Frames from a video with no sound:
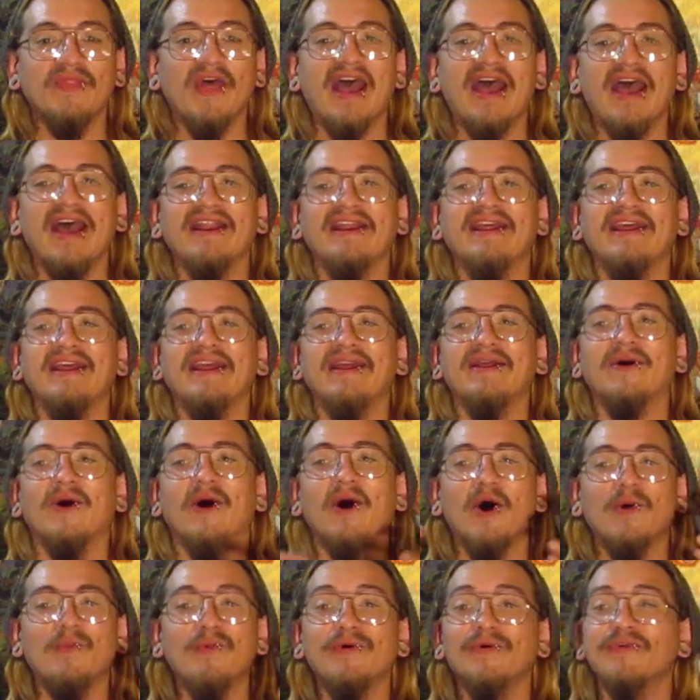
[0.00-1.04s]
that it
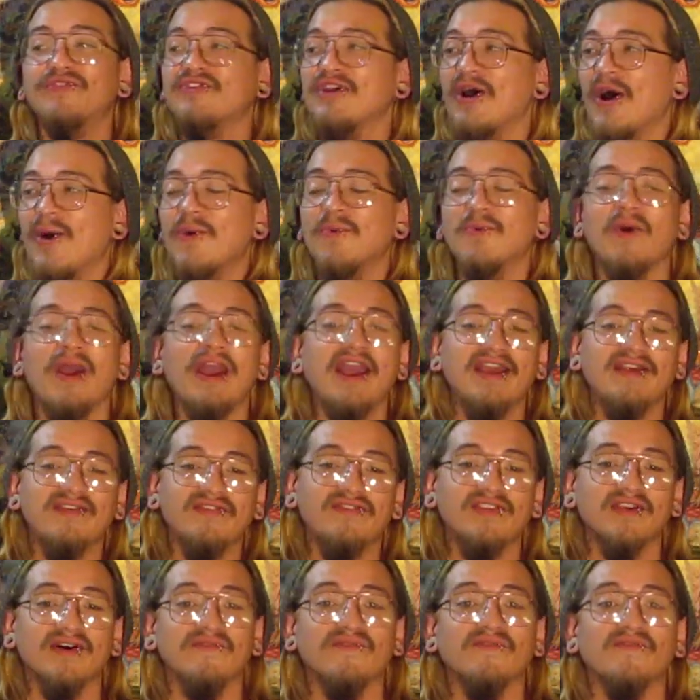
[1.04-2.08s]
almost outweighs
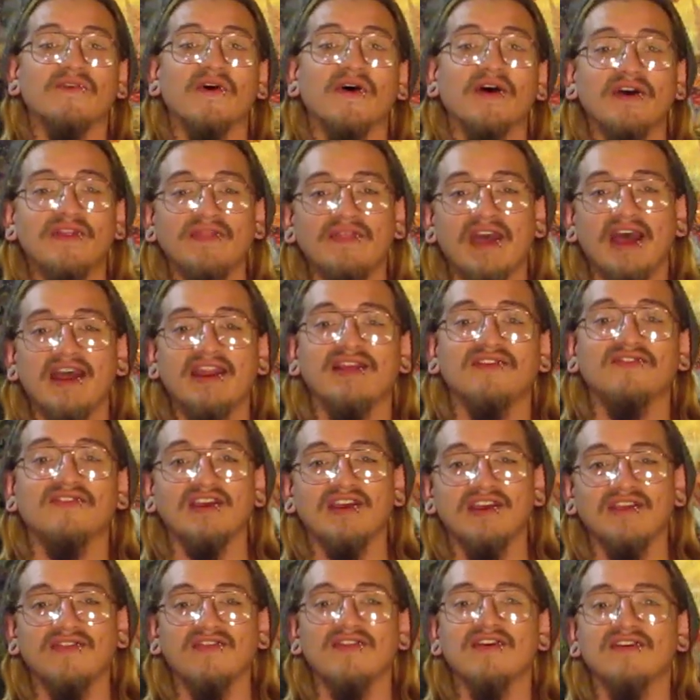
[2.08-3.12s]
the fun that is
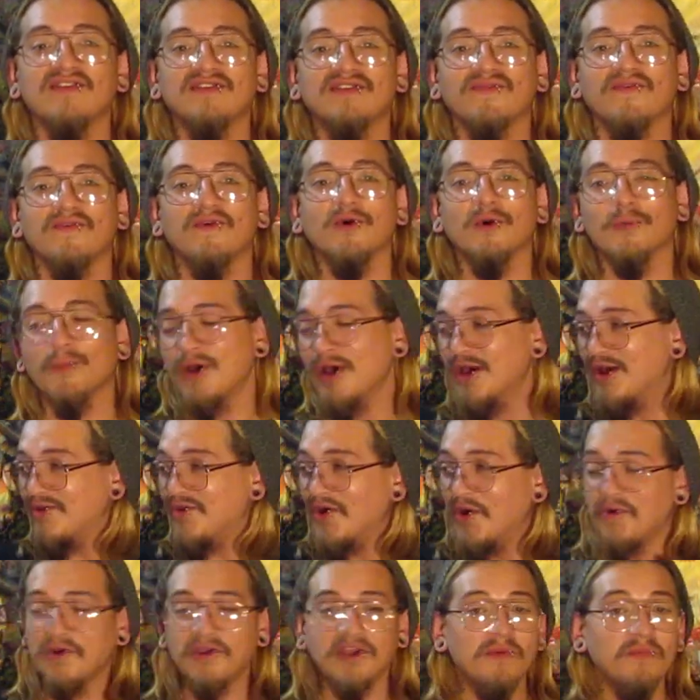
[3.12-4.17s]
in this film.
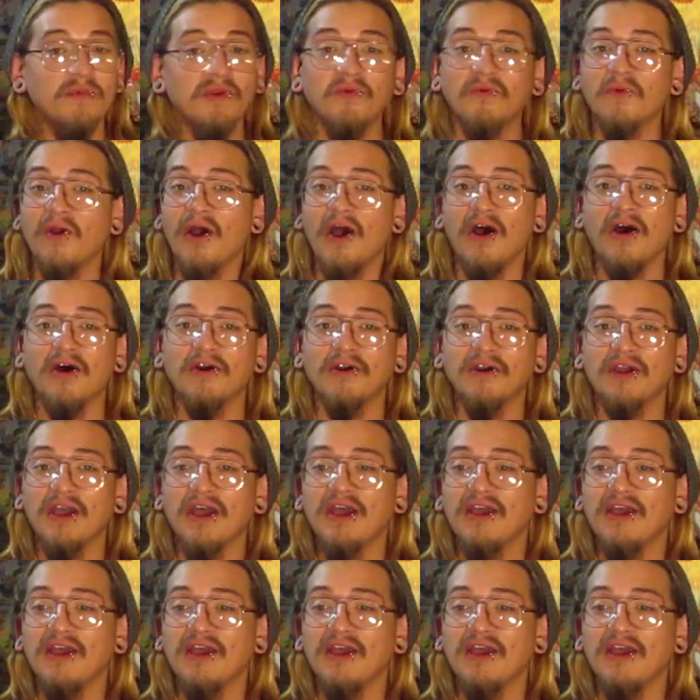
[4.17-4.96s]
Don't get me wrong,